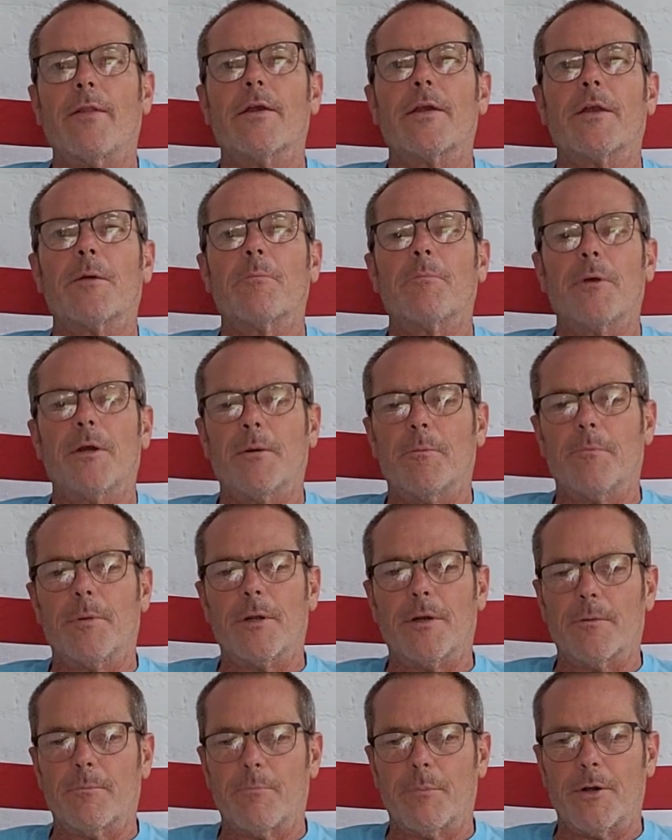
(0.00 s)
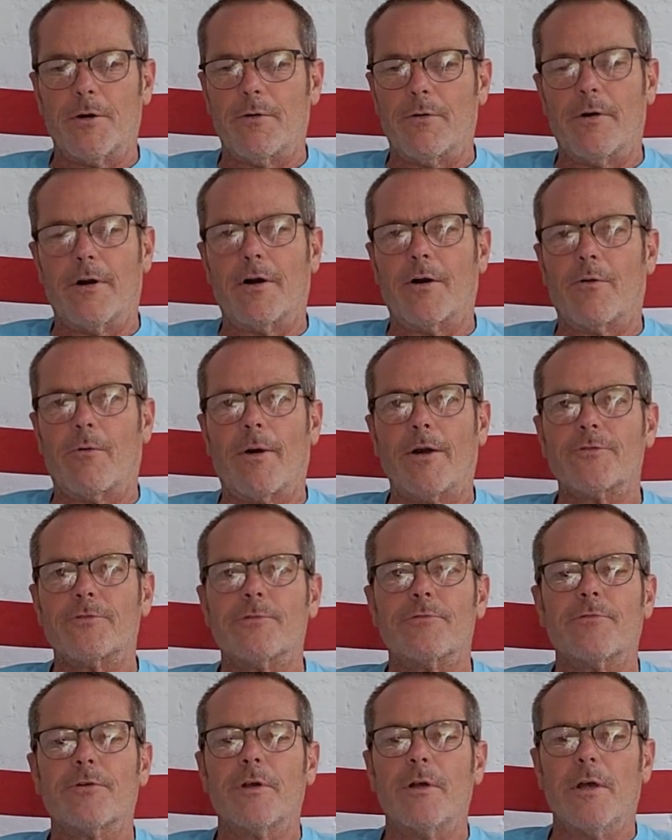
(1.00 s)
They can be a bit bitter and
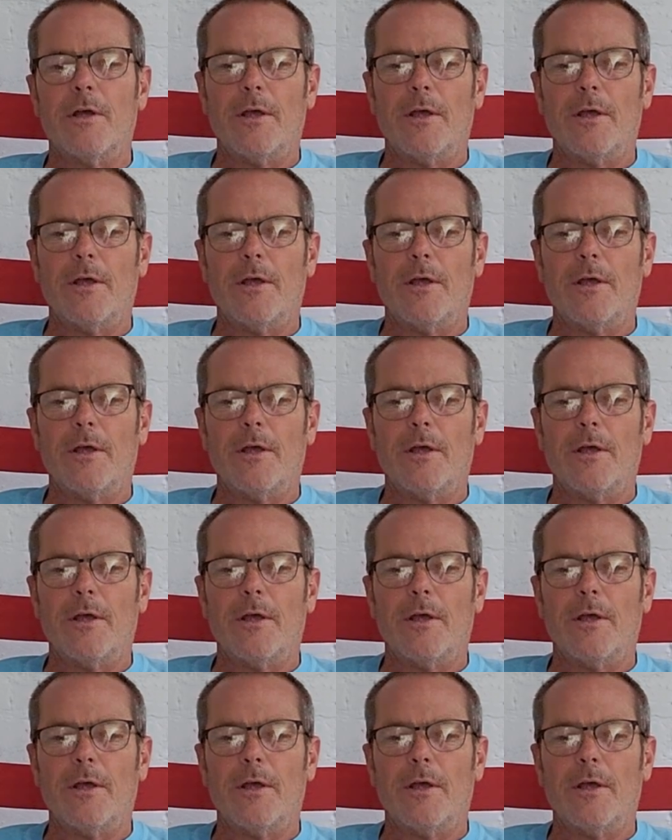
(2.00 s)
aggressive.